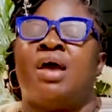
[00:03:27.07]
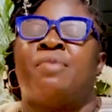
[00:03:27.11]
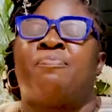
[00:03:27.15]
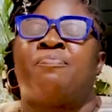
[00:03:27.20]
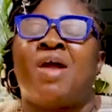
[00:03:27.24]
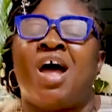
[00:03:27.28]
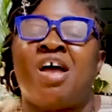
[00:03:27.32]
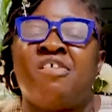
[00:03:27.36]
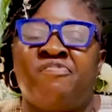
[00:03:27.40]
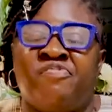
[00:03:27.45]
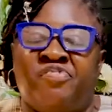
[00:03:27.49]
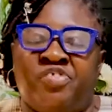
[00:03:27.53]

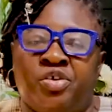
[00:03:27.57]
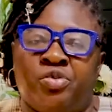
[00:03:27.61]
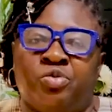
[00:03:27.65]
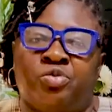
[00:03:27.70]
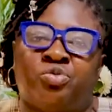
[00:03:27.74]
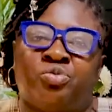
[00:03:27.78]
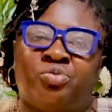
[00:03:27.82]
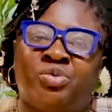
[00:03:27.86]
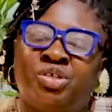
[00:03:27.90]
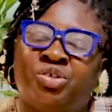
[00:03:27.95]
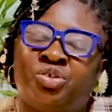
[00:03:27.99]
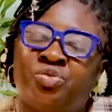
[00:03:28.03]
Prime
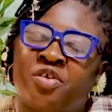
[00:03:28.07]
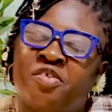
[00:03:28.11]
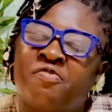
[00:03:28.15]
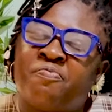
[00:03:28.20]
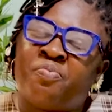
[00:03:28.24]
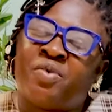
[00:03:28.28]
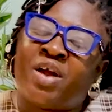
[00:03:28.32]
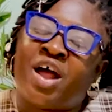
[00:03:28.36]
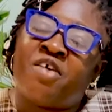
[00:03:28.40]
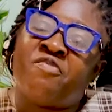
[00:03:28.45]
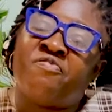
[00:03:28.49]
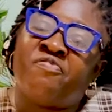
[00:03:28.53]

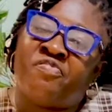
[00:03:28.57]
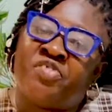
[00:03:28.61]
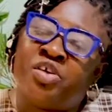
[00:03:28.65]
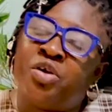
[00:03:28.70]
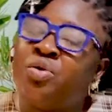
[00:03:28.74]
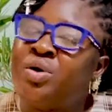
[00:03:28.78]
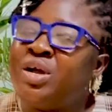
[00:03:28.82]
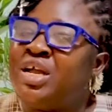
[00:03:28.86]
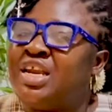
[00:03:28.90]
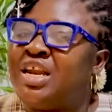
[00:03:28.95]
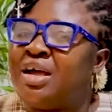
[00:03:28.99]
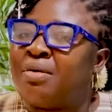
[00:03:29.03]

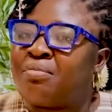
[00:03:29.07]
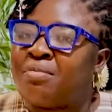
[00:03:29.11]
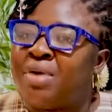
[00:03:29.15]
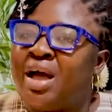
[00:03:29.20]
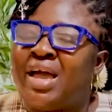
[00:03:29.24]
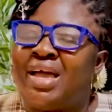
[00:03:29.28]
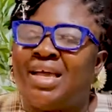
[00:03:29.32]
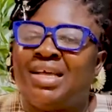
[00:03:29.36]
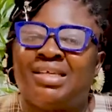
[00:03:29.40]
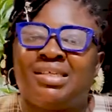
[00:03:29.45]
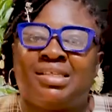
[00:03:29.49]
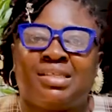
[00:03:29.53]
View in a
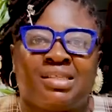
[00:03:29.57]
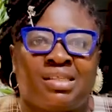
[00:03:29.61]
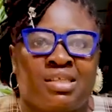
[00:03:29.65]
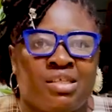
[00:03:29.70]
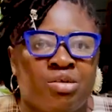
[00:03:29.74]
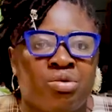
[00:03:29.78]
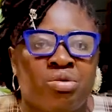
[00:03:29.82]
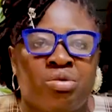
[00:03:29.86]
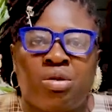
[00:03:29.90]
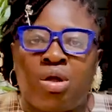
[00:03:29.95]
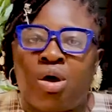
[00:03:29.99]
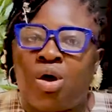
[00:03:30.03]
pack is
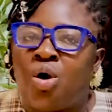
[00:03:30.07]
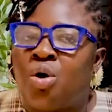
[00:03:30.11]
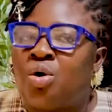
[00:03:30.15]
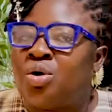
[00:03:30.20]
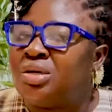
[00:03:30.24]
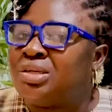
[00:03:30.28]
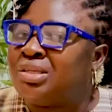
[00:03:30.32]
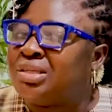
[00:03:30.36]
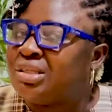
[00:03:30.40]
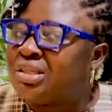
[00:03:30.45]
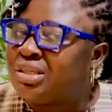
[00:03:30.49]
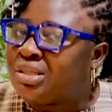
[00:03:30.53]
still
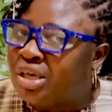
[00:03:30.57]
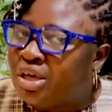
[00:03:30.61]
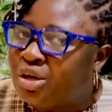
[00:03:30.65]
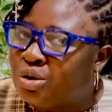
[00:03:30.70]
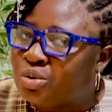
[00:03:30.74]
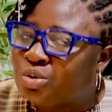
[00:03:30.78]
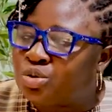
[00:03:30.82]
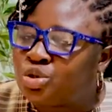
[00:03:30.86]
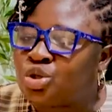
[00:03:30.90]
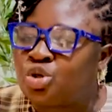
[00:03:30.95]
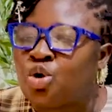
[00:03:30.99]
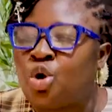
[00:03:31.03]
on
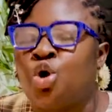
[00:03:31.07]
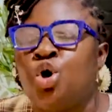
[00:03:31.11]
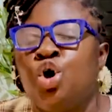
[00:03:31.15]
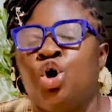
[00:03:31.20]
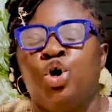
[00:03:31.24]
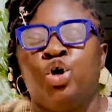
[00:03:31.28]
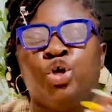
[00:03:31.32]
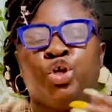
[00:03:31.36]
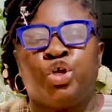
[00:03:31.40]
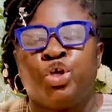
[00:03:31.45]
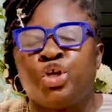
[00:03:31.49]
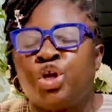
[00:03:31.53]
sale. So
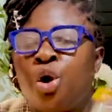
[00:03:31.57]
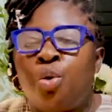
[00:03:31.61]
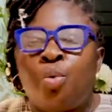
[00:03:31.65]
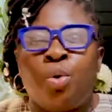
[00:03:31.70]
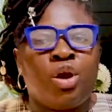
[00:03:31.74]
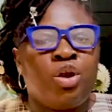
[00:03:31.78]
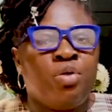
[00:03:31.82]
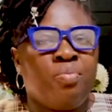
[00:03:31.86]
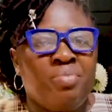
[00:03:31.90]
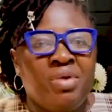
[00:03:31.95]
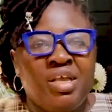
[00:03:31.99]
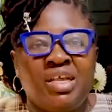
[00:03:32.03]
you don't
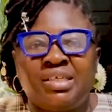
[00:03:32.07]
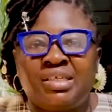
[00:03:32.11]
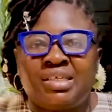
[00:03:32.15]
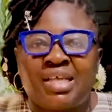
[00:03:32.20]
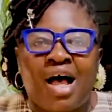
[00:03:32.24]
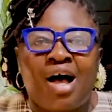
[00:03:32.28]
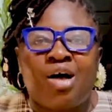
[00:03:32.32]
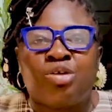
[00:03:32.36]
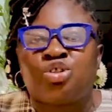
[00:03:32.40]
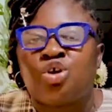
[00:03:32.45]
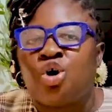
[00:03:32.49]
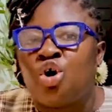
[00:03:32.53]
want to miss
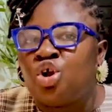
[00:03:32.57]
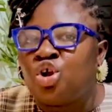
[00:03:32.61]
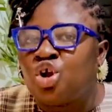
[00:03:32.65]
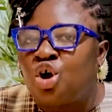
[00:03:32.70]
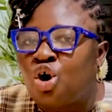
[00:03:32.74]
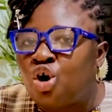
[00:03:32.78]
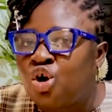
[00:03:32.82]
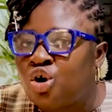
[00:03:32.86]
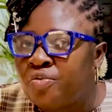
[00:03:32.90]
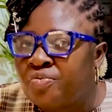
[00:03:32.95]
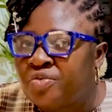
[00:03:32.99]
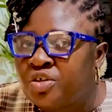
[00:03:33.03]
out on
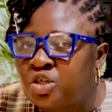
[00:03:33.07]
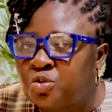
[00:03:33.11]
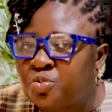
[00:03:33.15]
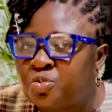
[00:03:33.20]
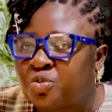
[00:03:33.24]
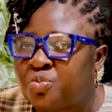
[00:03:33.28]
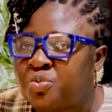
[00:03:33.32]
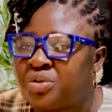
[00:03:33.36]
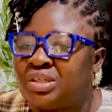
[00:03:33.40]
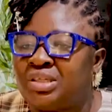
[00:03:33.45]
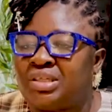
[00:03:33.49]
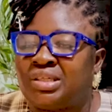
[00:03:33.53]
all of these
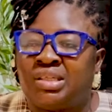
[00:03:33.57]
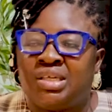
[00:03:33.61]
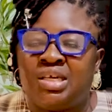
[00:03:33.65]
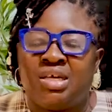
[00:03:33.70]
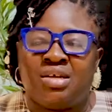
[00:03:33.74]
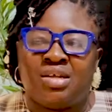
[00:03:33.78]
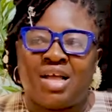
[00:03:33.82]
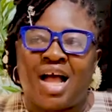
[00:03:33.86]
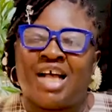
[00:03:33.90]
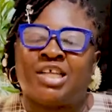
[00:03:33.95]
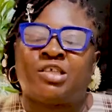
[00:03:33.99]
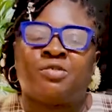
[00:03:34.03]
properties.
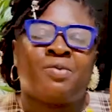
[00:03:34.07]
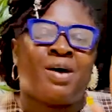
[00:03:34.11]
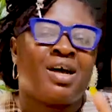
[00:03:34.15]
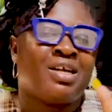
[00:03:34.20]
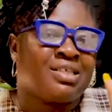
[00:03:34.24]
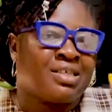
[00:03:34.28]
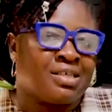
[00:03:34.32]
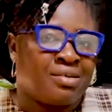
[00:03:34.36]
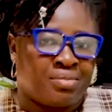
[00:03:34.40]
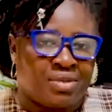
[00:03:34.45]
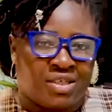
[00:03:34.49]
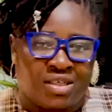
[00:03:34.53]
See, as far
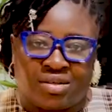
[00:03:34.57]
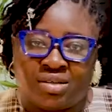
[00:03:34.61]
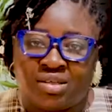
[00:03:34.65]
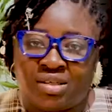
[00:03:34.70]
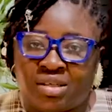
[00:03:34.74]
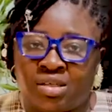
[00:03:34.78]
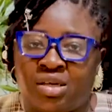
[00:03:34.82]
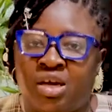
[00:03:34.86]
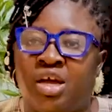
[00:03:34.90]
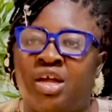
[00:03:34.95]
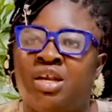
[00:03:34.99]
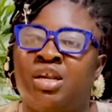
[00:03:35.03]
as I'm
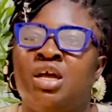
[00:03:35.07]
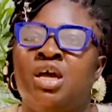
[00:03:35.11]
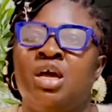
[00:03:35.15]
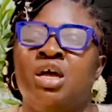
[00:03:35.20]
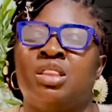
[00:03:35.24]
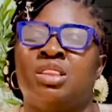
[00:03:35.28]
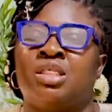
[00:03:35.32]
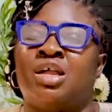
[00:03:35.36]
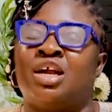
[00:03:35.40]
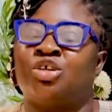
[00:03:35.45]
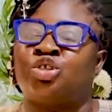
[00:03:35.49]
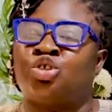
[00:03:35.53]
concerned,
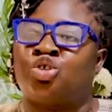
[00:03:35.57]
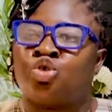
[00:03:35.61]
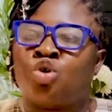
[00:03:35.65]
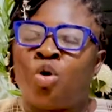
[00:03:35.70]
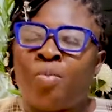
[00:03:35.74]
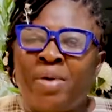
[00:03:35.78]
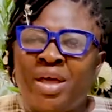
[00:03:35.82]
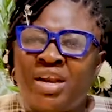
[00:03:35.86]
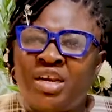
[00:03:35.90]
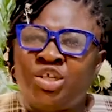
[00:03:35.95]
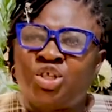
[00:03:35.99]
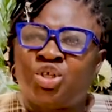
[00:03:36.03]
there are so
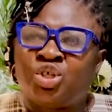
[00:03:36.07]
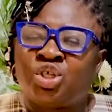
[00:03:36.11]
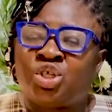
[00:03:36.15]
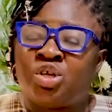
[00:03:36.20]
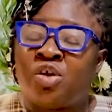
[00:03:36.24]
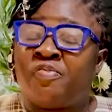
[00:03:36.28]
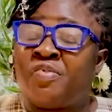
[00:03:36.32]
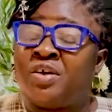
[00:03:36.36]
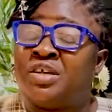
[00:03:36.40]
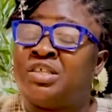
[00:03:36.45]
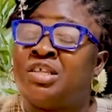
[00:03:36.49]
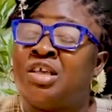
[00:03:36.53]
many juicy
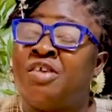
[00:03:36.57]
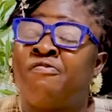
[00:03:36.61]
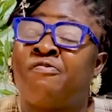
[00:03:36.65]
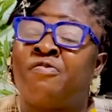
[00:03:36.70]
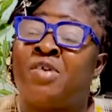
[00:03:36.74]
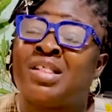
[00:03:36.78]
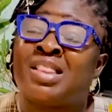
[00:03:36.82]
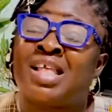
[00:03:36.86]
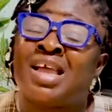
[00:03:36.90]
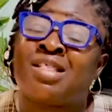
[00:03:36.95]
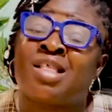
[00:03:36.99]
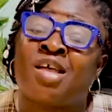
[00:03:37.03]
offers. In
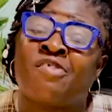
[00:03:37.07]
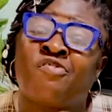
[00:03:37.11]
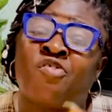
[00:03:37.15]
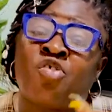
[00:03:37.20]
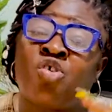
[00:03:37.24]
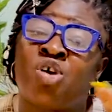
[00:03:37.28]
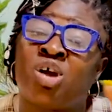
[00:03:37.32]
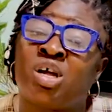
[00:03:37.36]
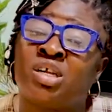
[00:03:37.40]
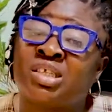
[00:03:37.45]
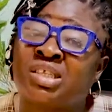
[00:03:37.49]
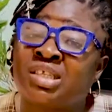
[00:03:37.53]
fact, I
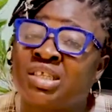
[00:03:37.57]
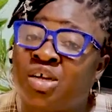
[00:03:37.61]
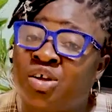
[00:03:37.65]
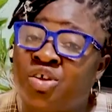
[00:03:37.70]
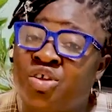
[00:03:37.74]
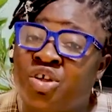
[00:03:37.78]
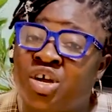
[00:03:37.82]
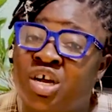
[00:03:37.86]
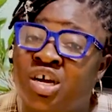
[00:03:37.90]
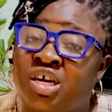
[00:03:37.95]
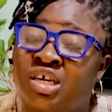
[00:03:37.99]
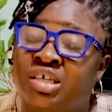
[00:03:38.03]
forgot to tell
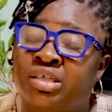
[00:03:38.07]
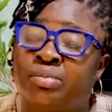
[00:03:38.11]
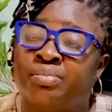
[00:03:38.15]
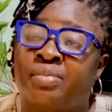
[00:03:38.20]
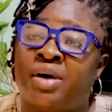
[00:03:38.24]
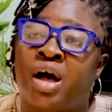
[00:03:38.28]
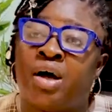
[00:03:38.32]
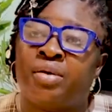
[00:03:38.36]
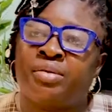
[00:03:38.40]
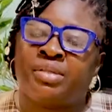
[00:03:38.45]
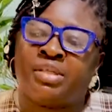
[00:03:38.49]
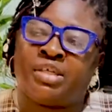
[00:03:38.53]
you guys
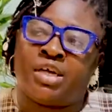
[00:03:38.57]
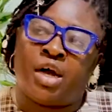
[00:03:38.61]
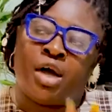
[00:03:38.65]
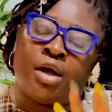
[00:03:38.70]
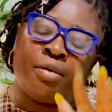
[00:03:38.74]
about